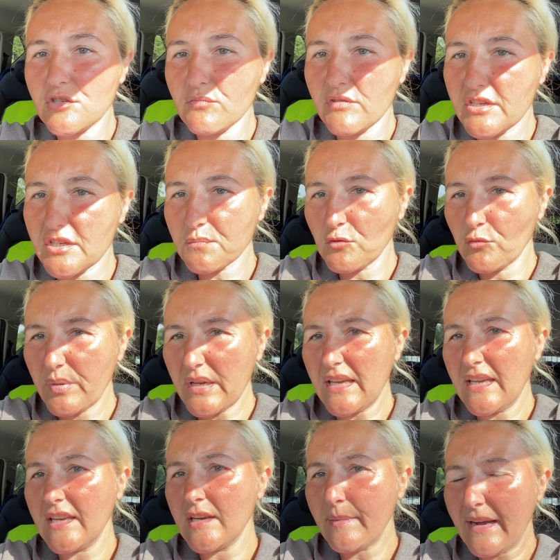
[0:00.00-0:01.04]
which will
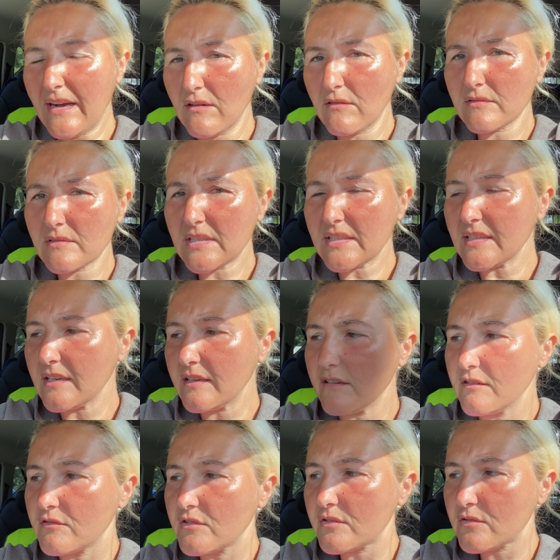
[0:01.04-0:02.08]
be in about, I don't
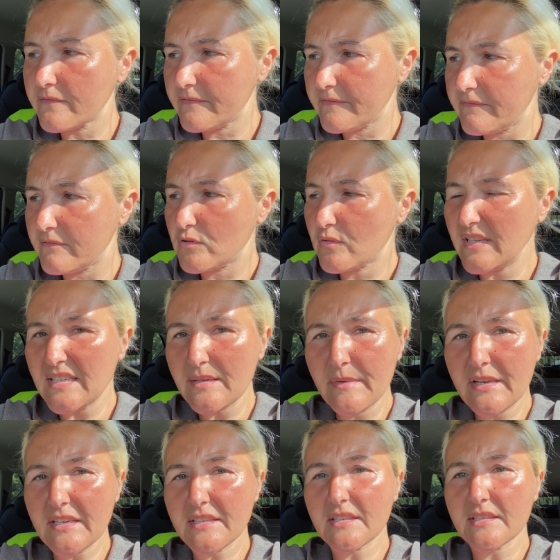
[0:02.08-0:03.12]
know, 20
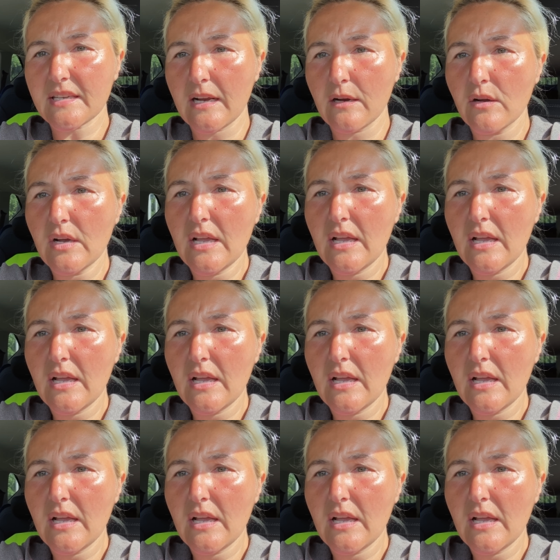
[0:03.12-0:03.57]
minutes or so.